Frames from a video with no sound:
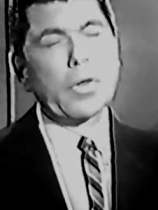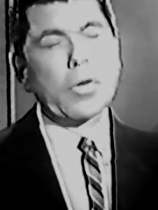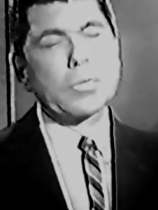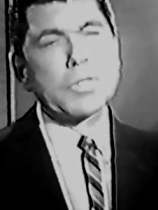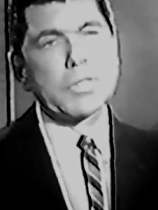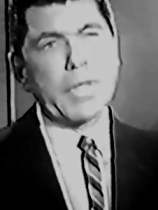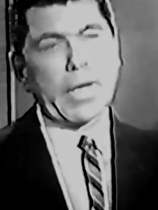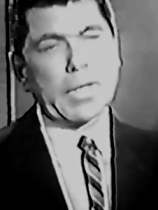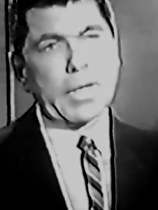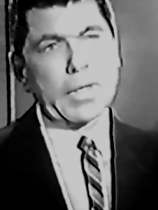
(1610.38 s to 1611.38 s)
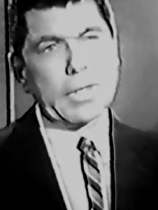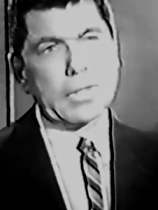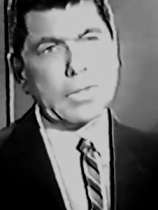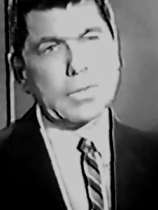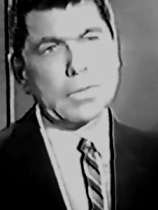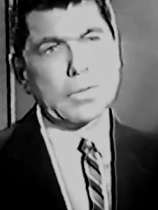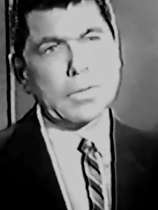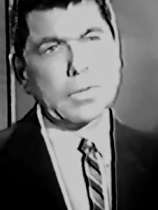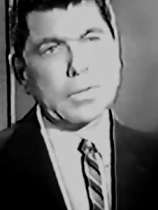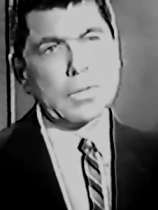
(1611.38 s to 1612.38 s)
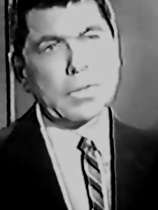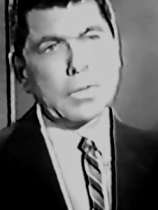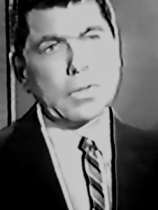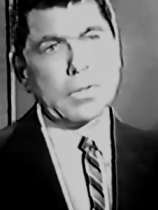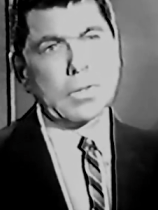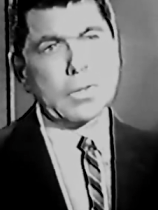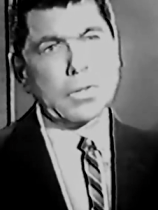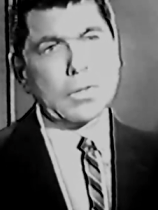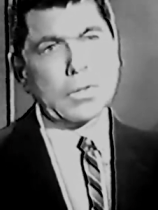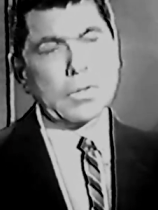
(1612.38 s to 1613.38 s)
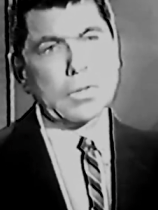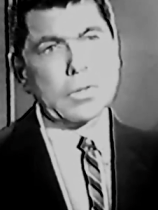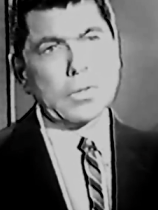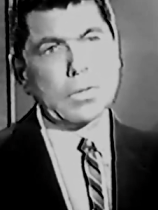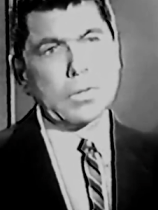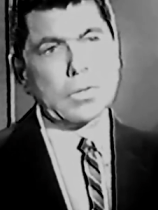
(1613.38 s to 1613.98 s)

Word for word: No, it was the second day. What did you do on the first day?